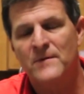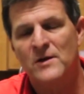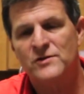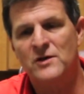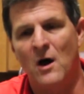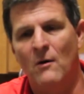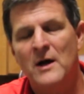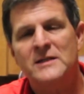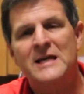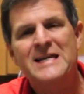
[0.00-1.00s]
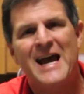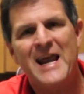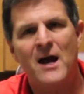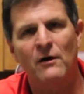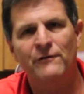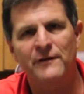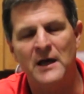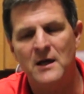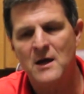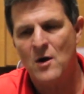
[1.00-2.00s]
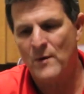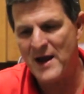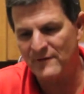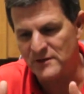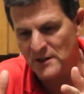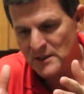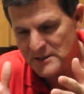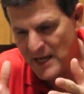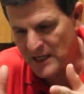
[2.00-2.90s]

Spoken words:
So to get healthy, we have to take